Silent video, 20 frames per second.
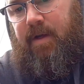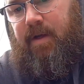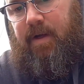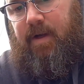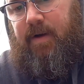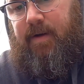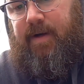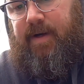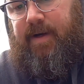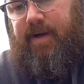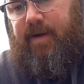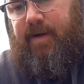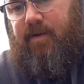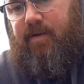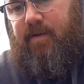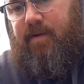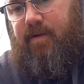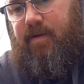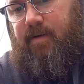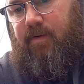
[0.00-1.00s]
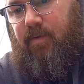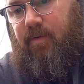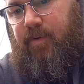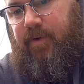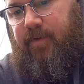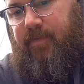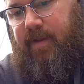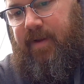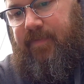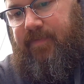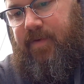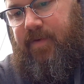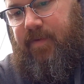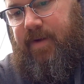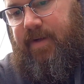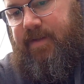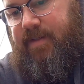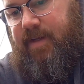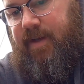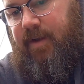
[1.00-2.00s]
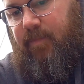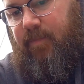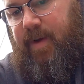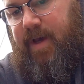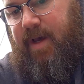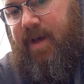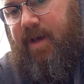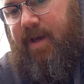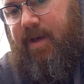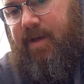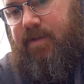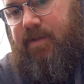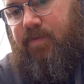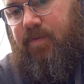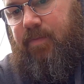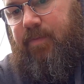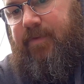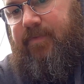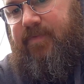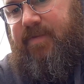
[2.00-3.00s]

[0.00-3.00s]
All right. Remove left and right saddlebags. Remove